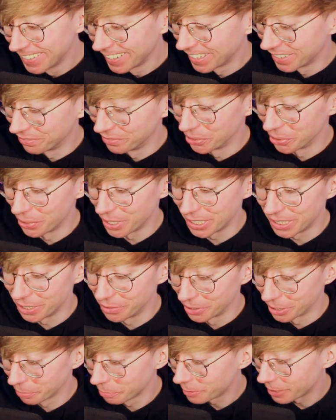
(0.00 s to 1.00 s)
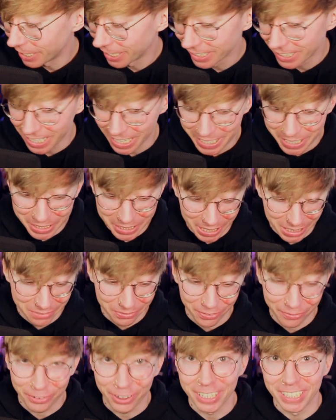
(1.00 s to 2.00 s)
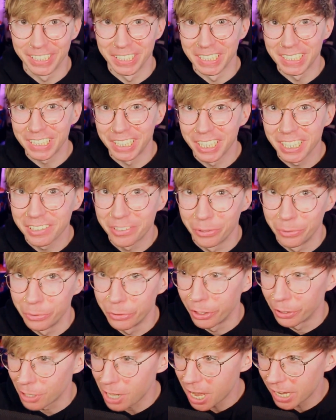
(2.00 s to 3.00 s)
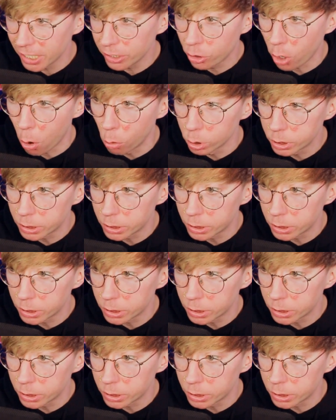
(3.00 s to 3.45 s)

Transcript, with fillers: have no idea what I'm saying. Thank you guys for freaking listening to the Lonniedos